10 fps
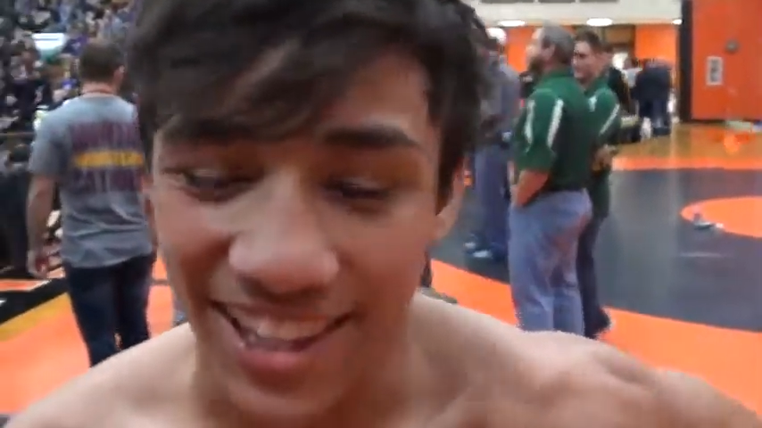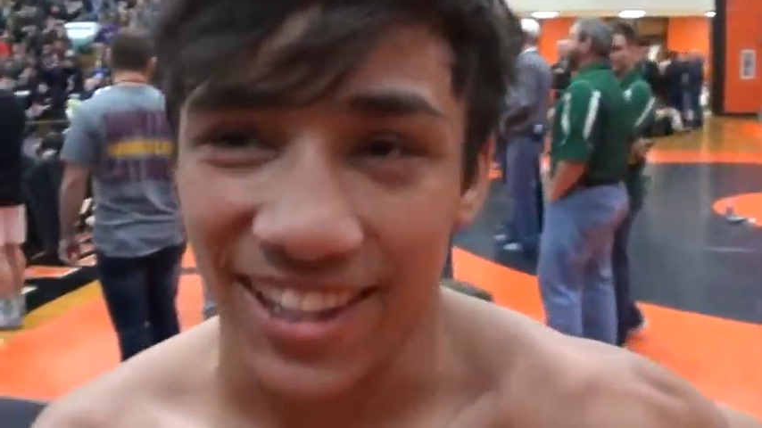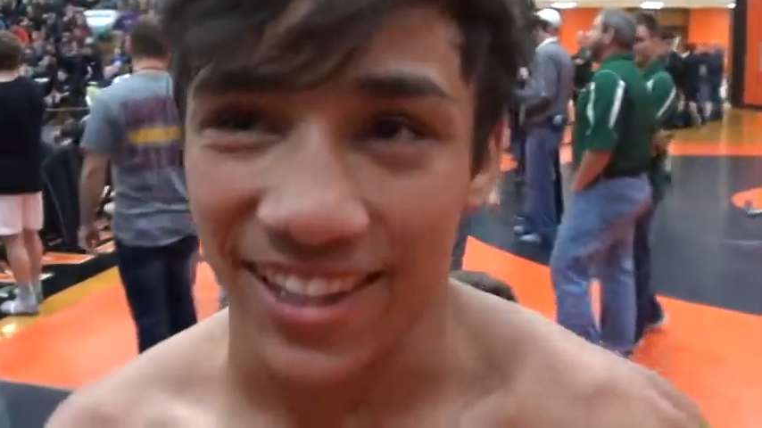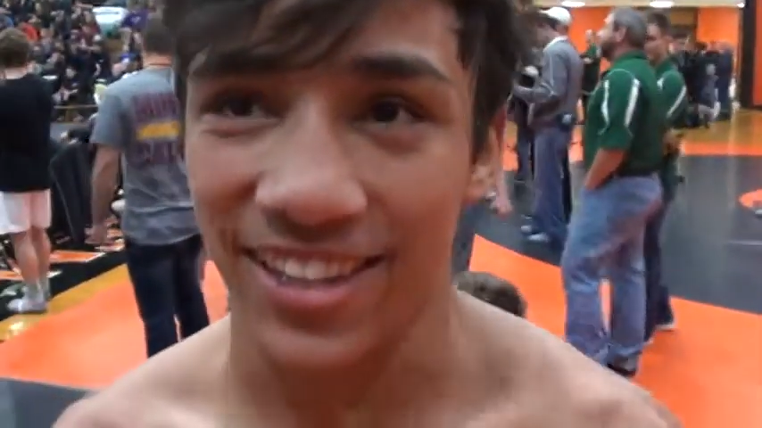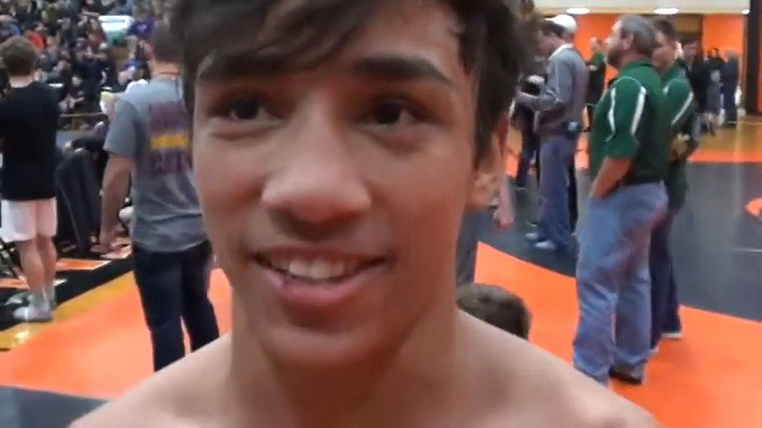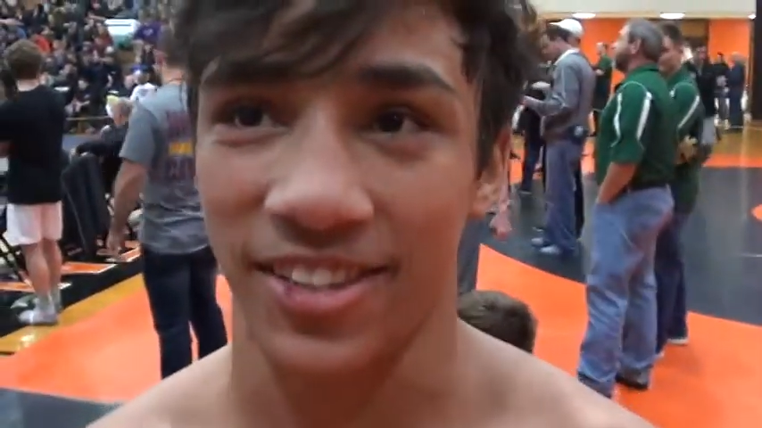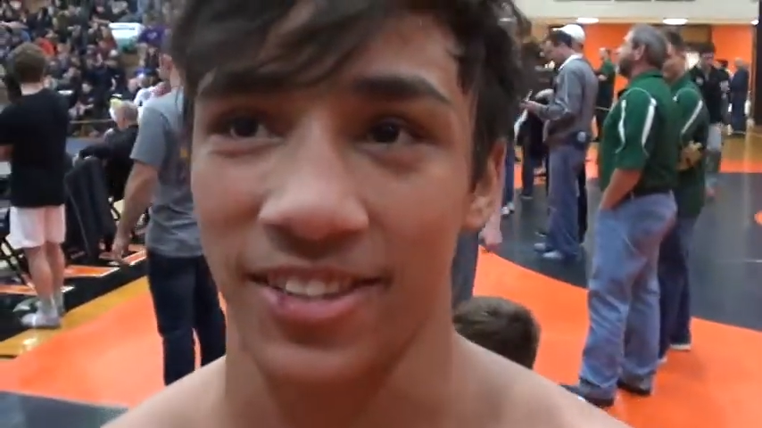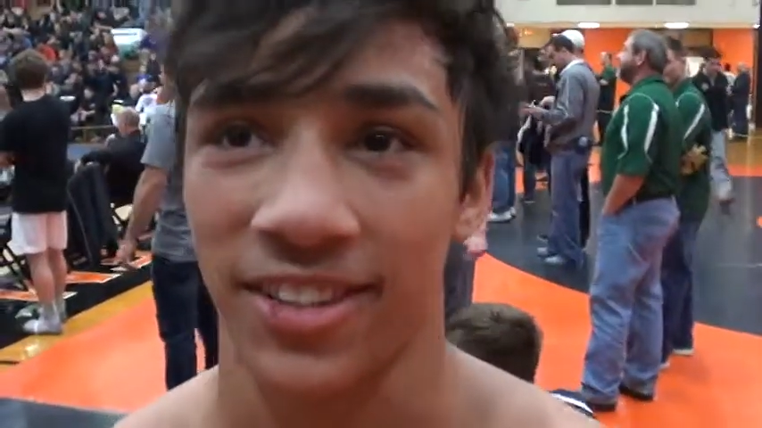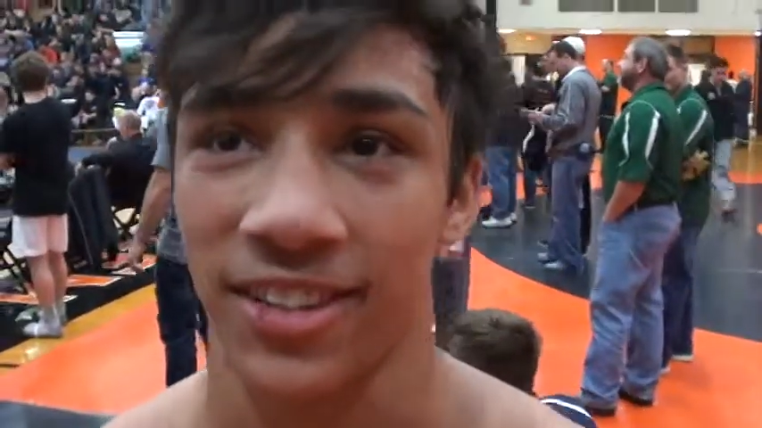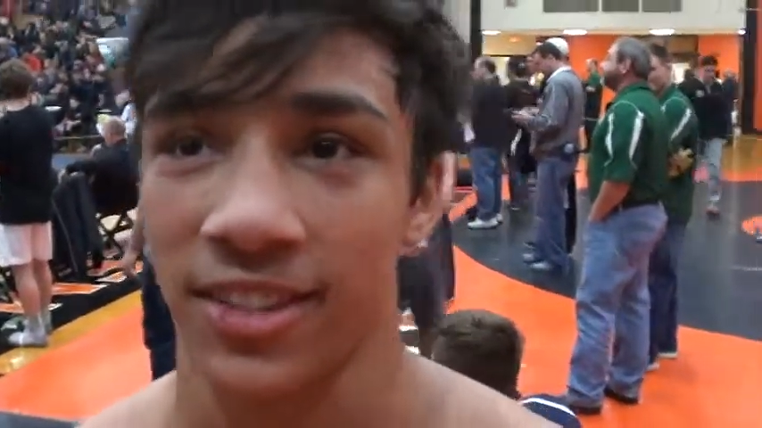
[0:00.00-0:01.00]
Coach is
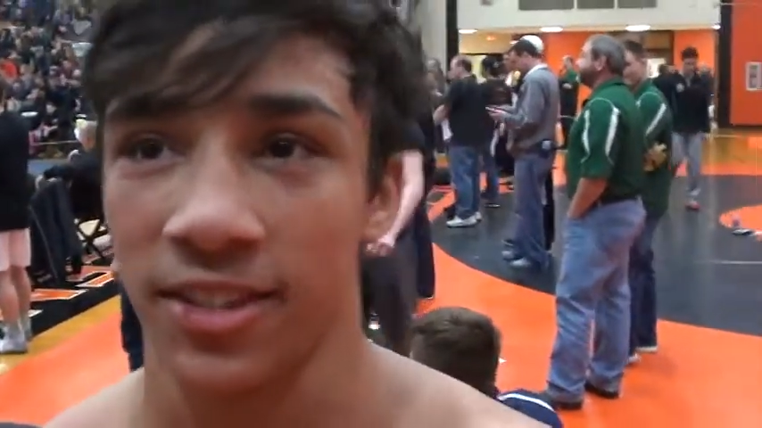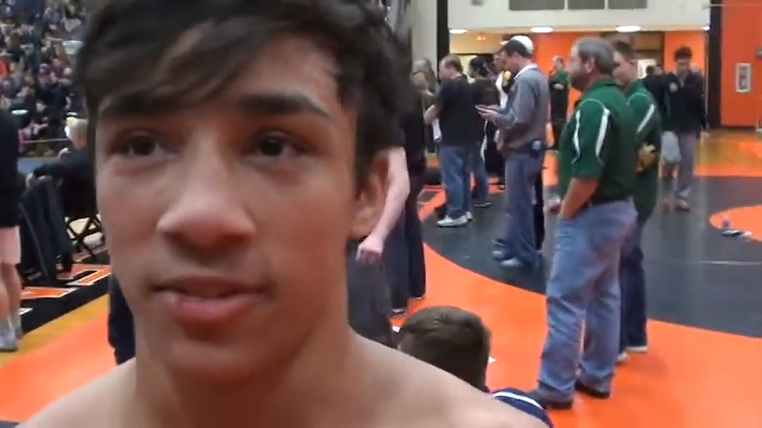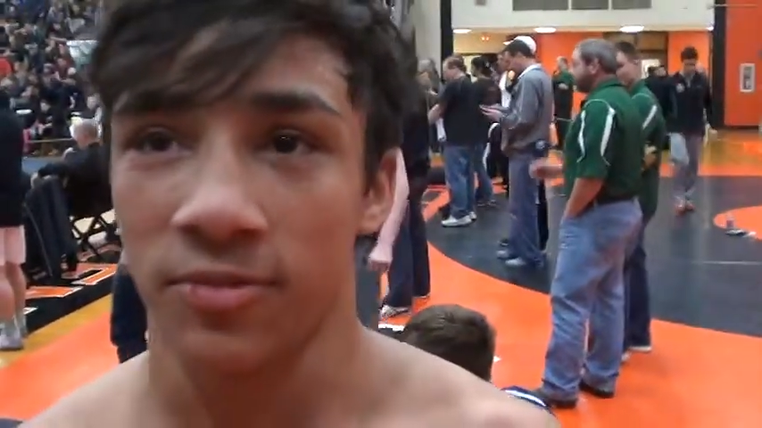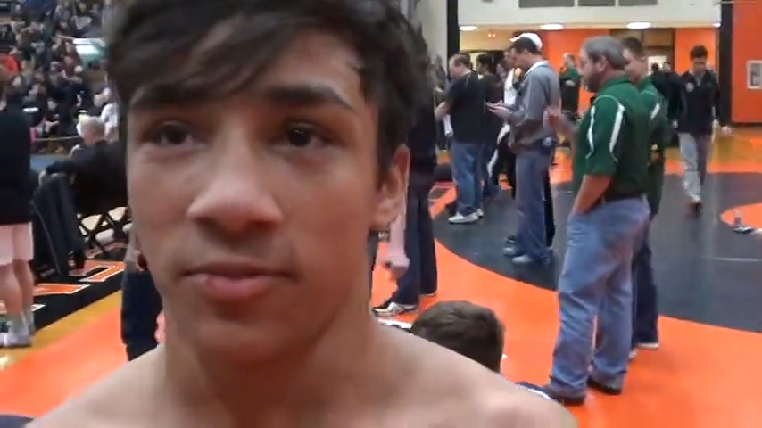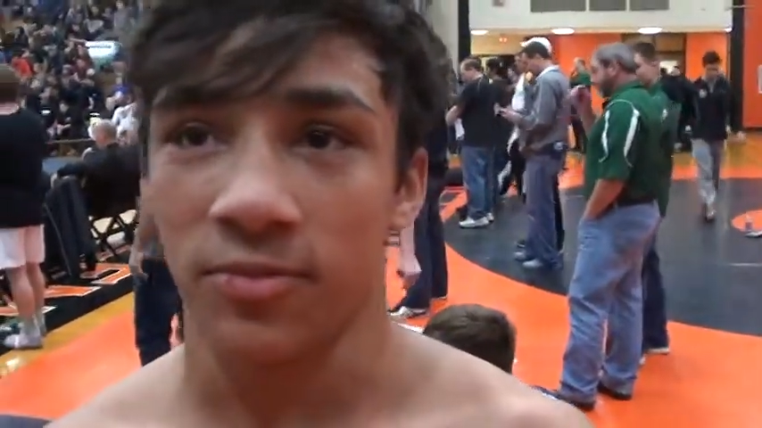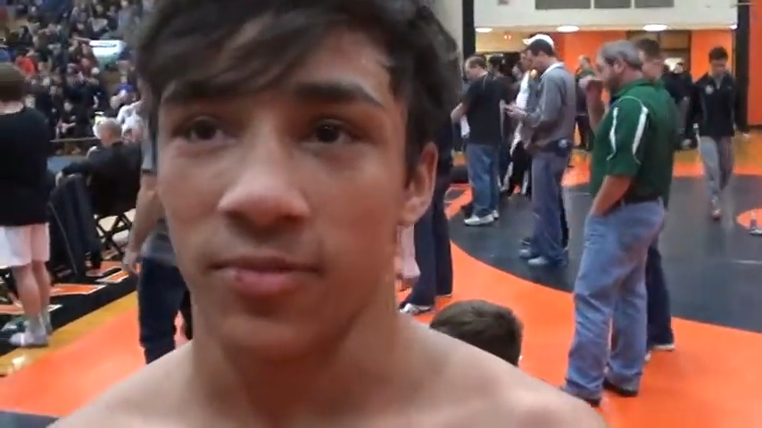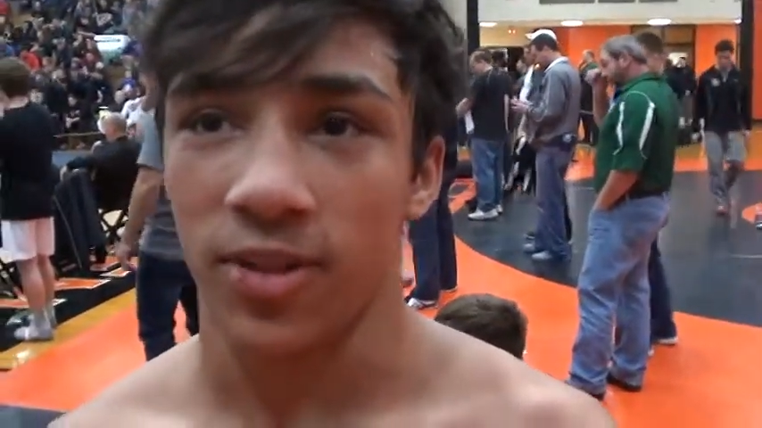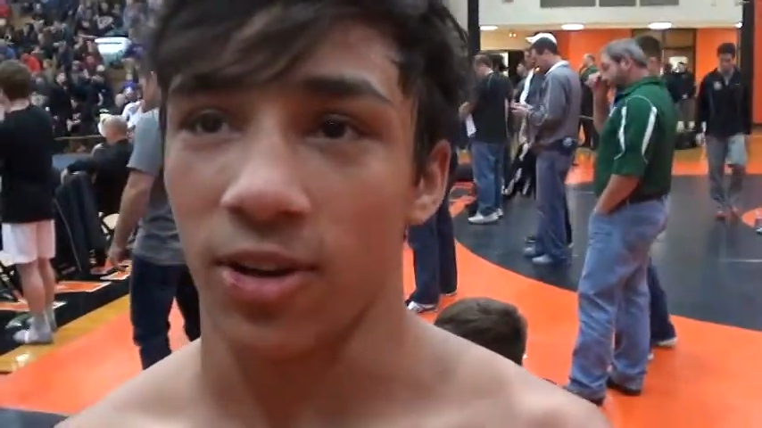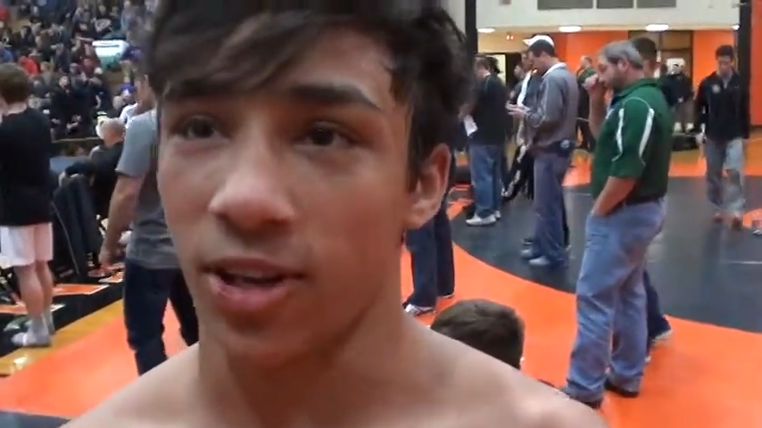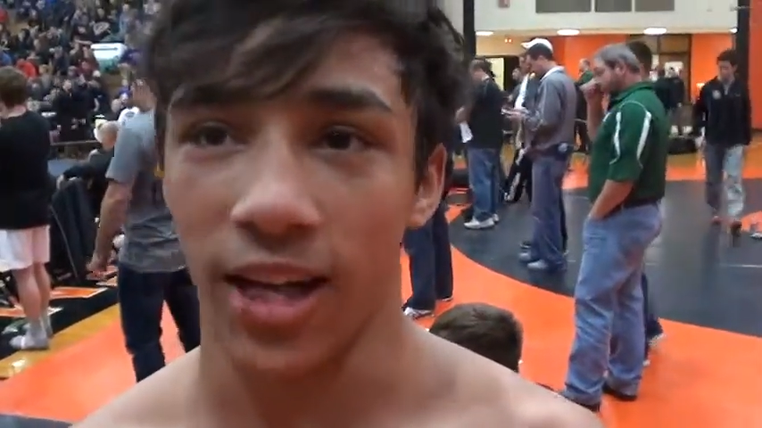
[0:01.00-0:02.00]
He got a lot of energy.
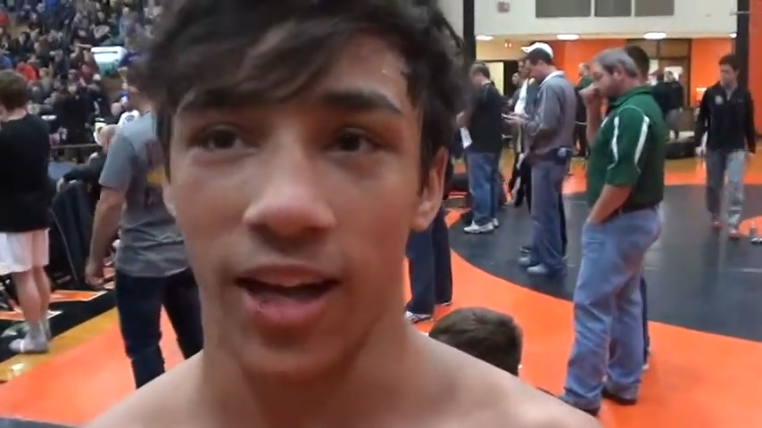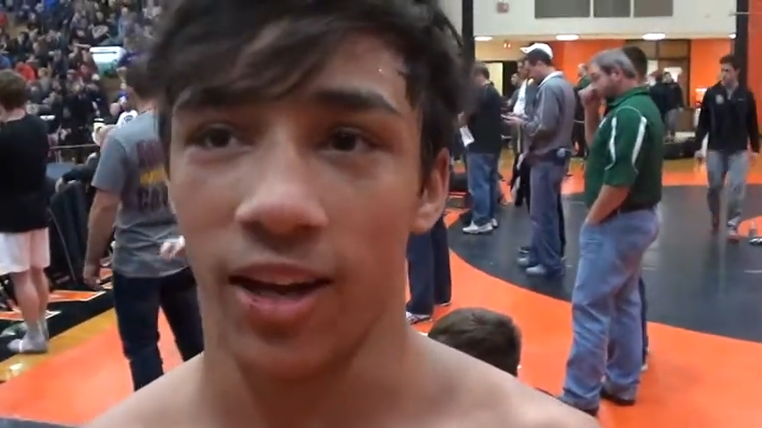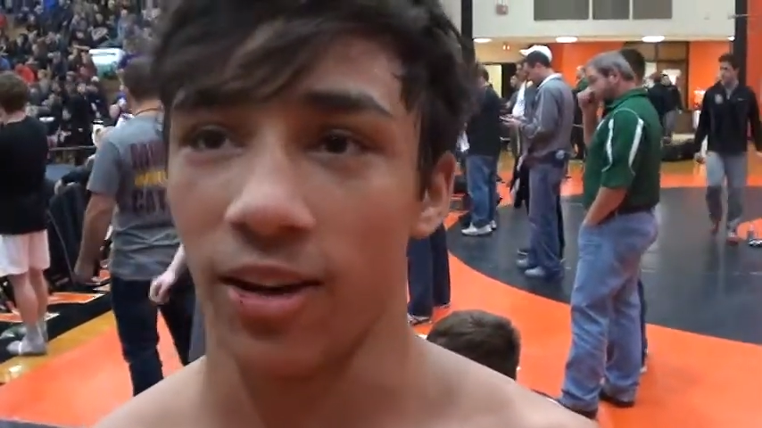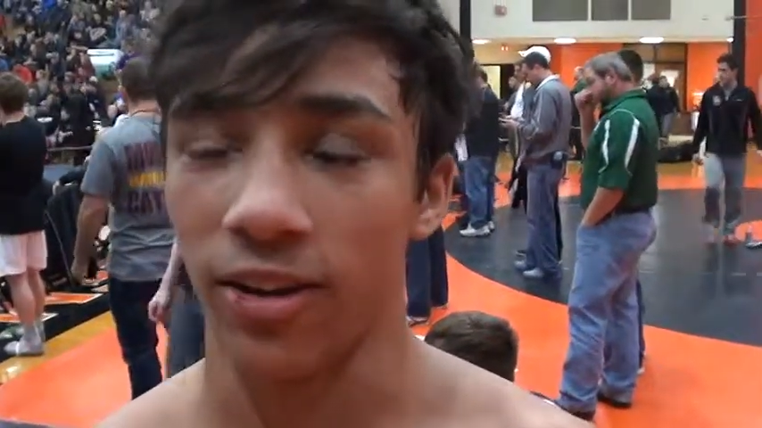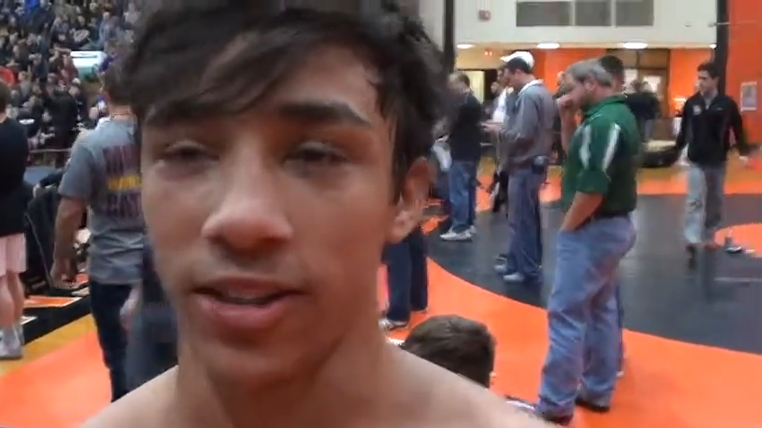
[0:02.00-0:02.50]
Oh yeah, yeah all the